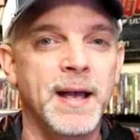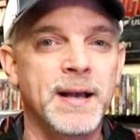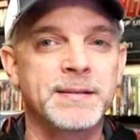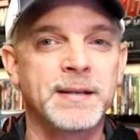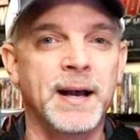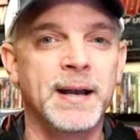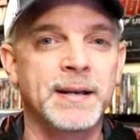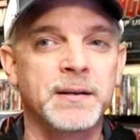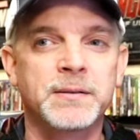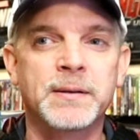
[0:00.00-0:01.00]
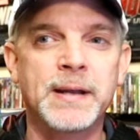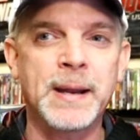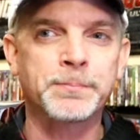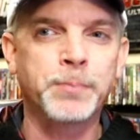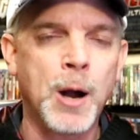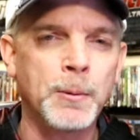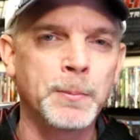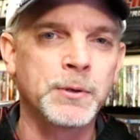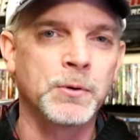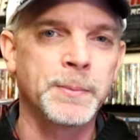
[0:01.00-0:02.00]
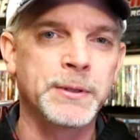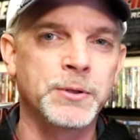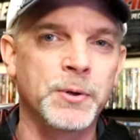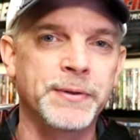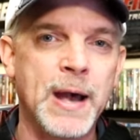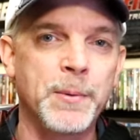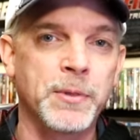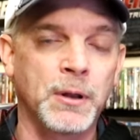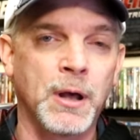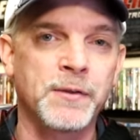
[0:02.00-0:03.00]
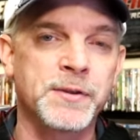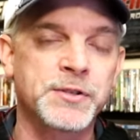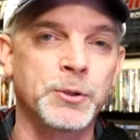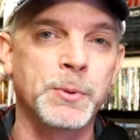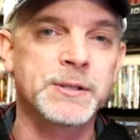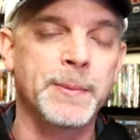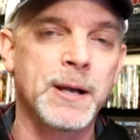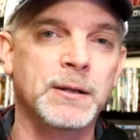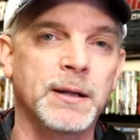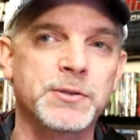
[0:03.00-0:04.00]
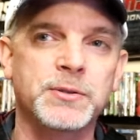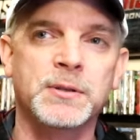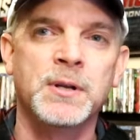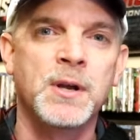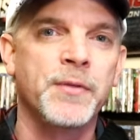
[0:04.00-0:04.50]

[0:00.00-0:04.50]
as I am probably going to be doing that with a lot of the Steelbooks in my collection.